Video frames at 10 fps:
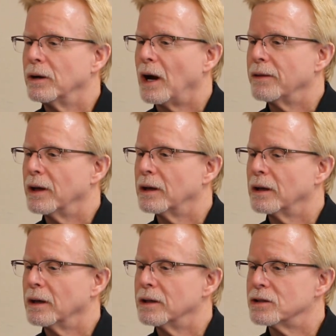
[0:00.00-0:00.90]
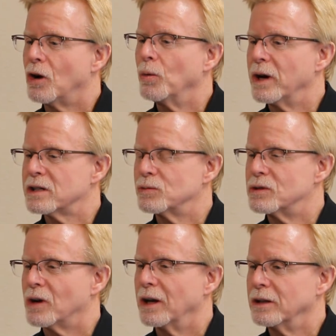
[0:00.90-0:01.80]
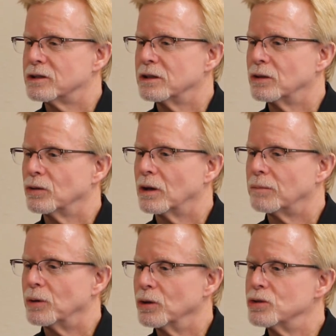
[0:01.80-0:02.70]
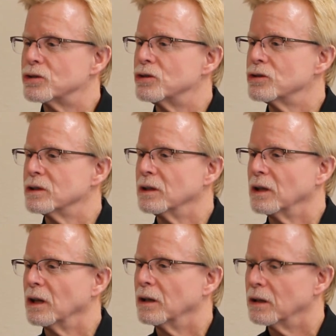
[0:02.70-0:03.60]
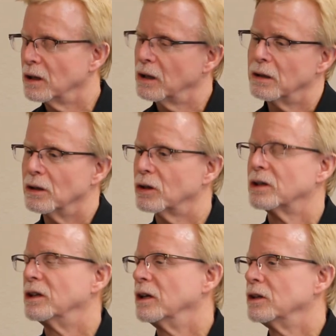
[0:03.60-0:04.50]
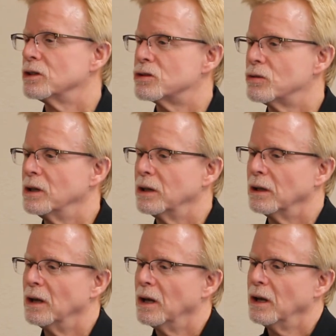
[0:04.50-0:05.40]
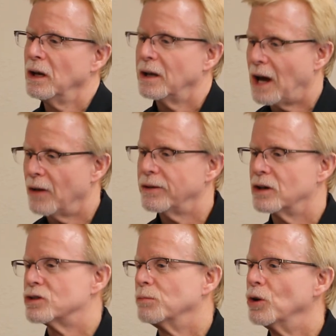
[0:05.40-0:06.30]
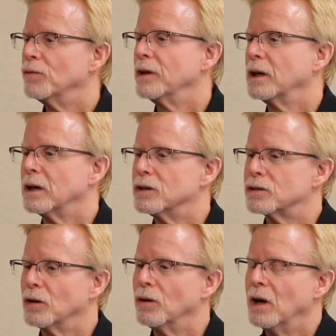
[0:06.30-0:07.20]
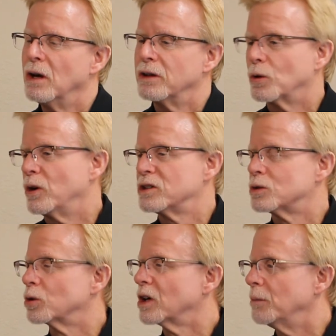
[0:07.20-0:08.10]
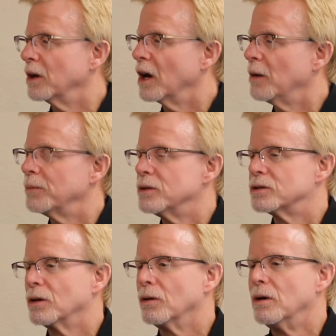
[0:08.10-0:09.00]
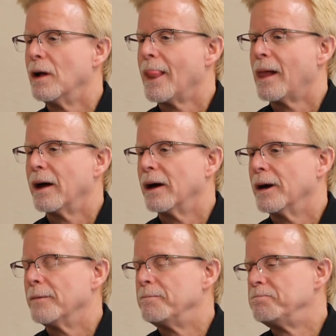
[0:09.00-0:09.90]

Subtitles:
I think as All West, we try and listen to our producers and look at the industry and how things are moving. And so the questions were coming up. And so, I